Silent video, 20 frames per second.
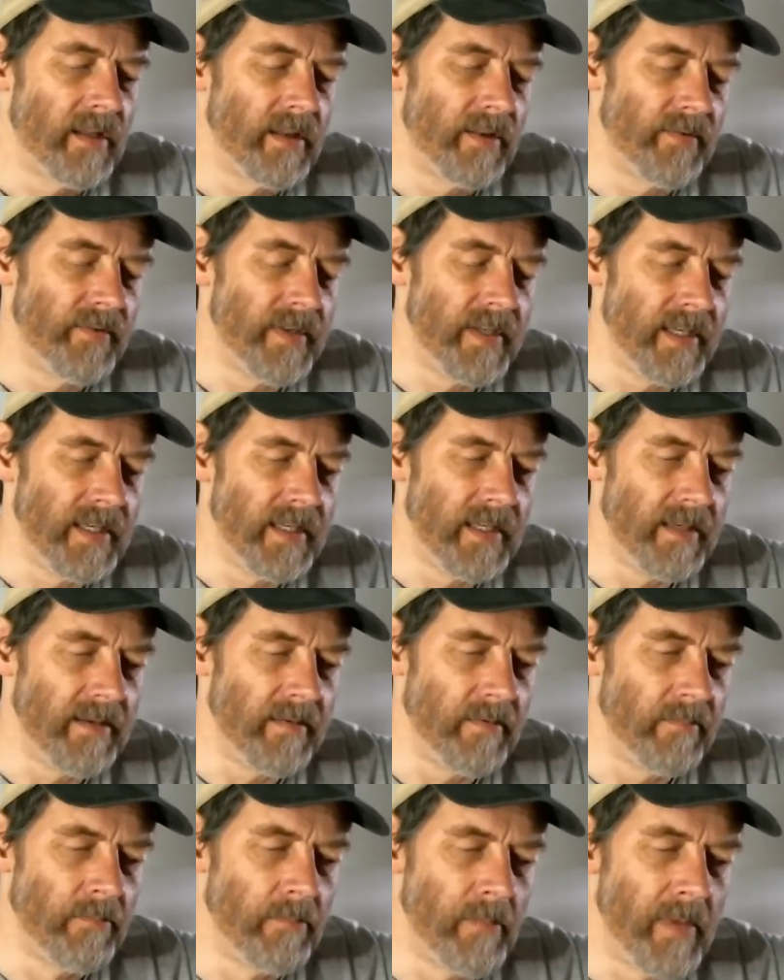The
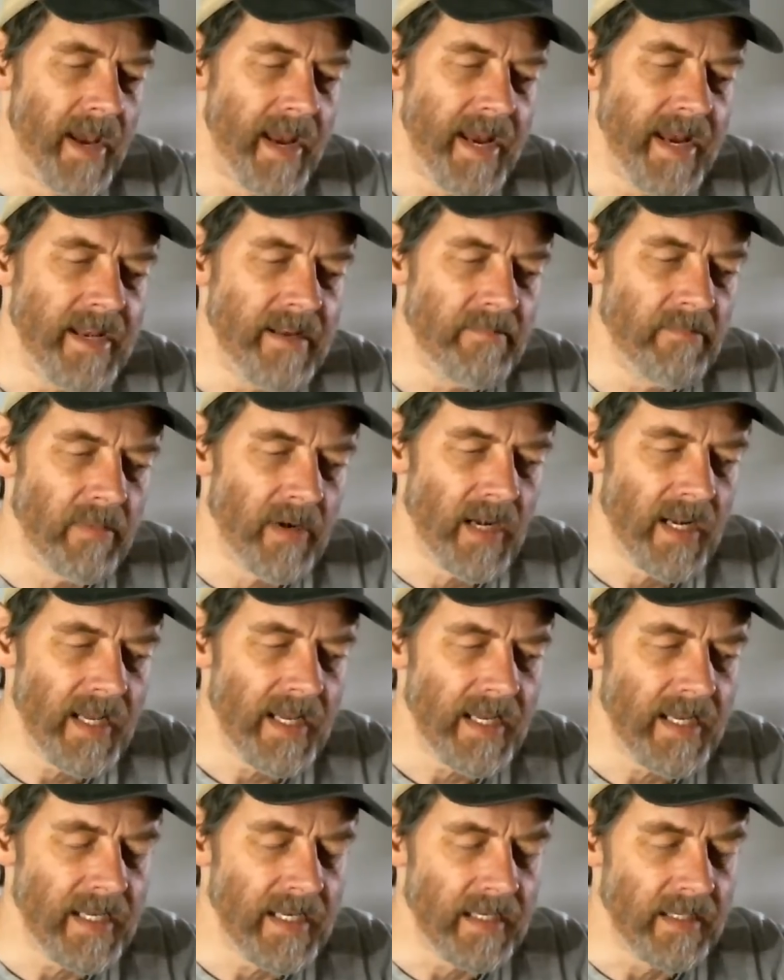main
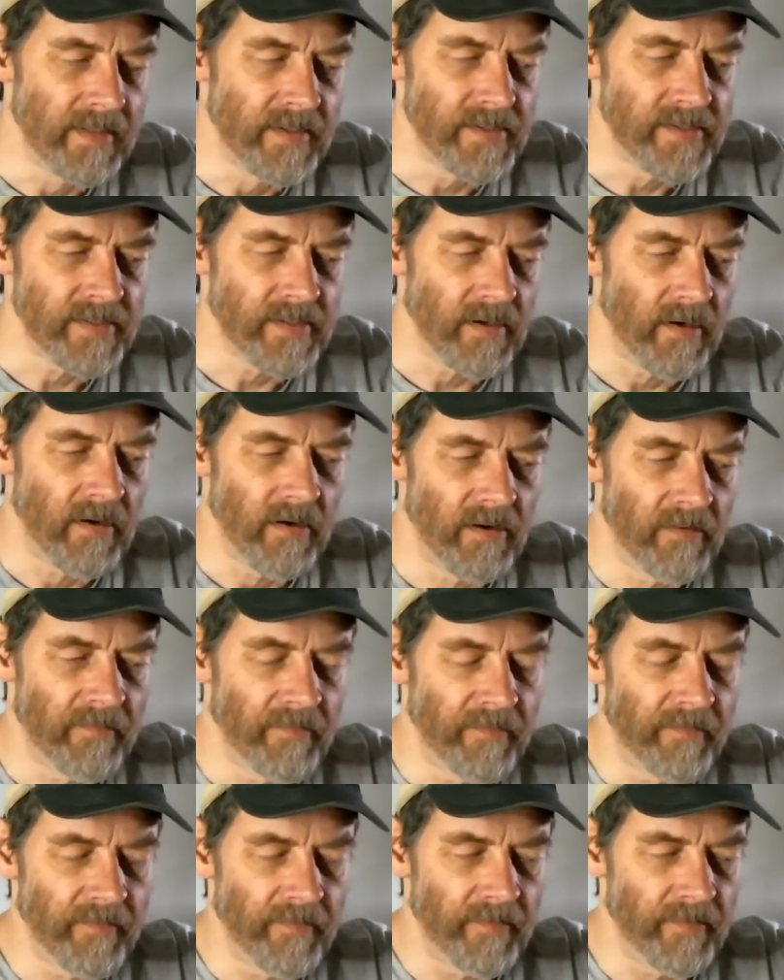blades of
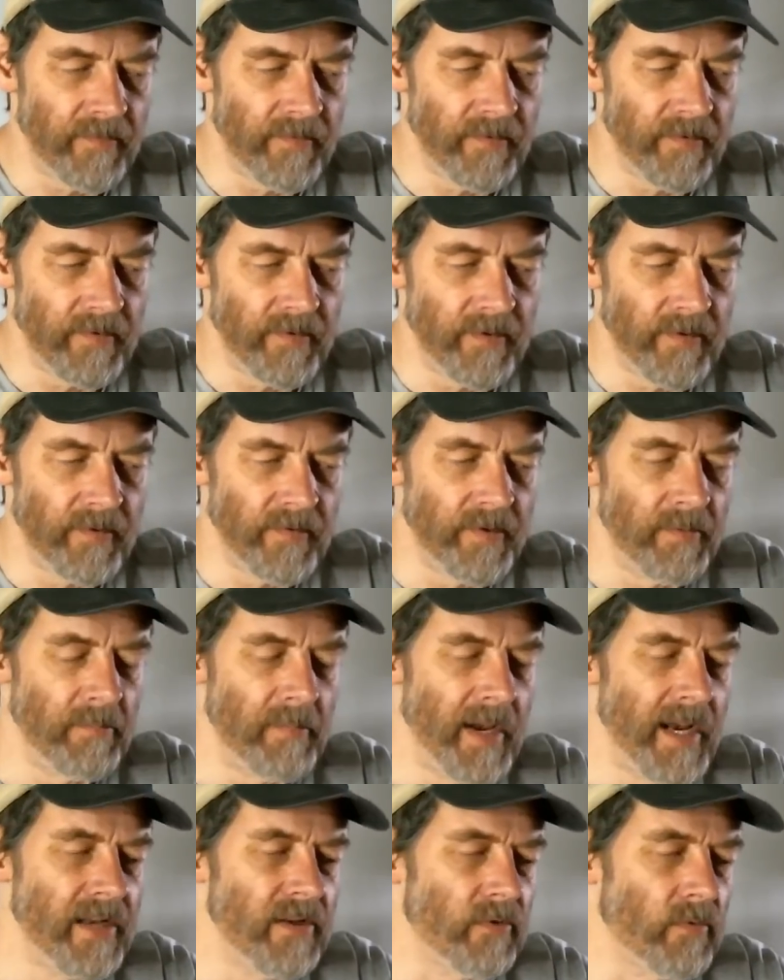the
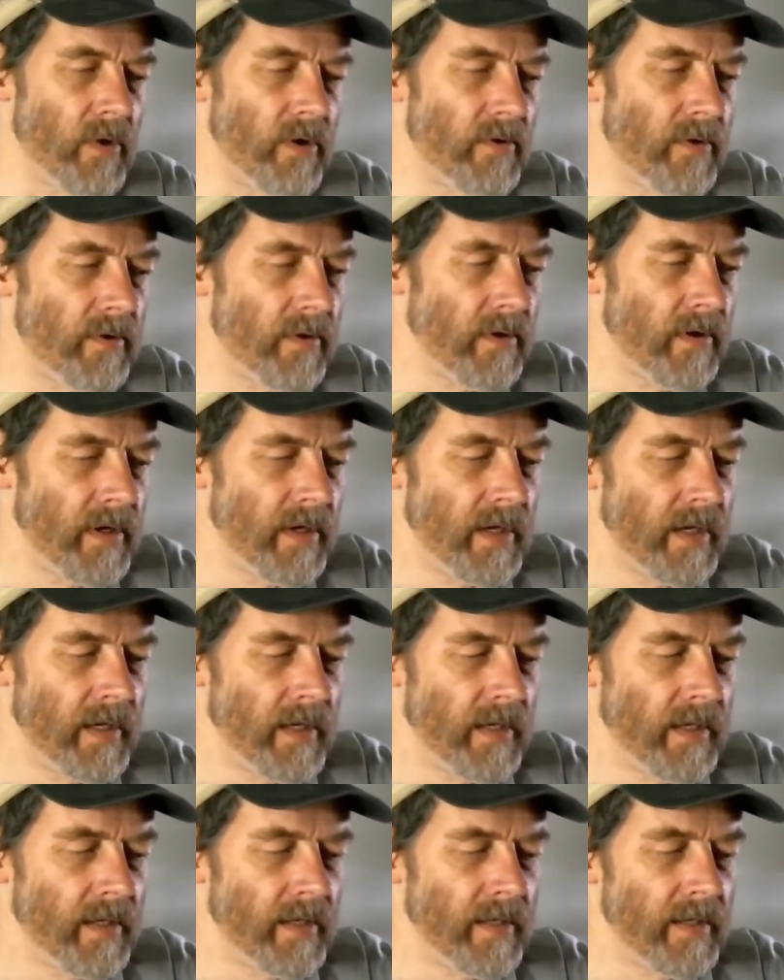main rotor
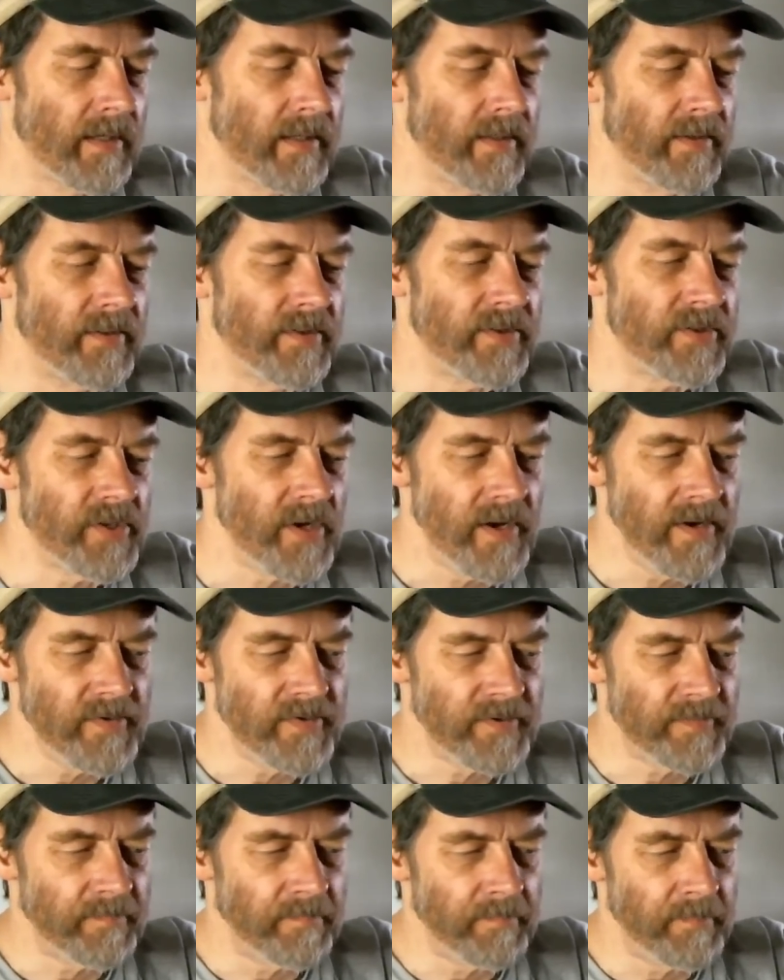can
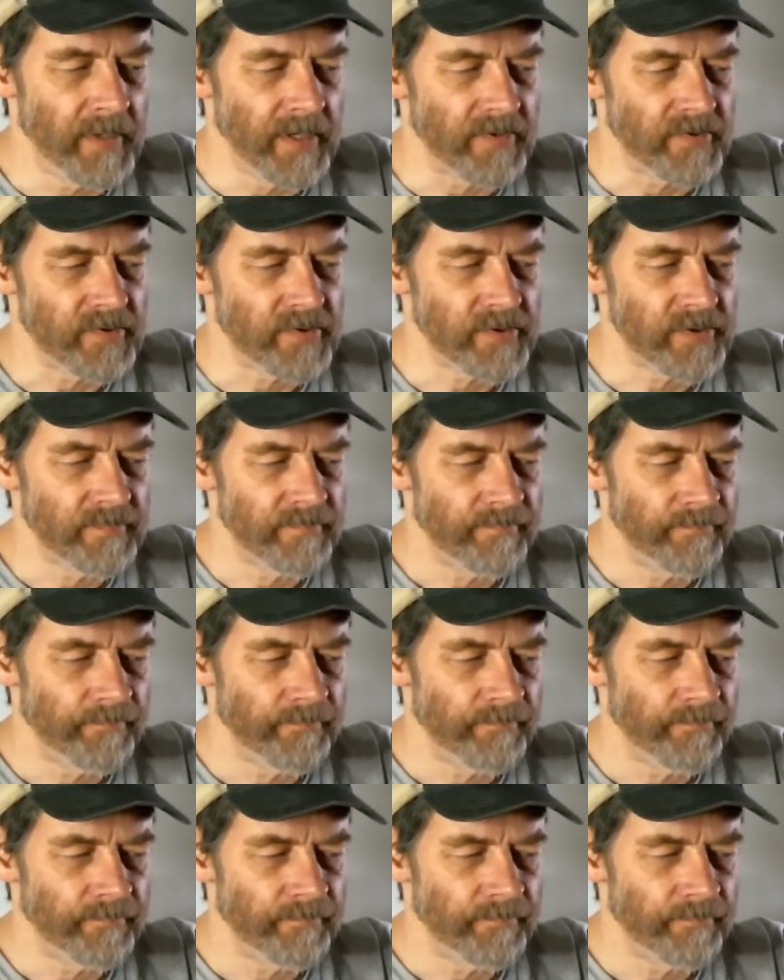change pitch,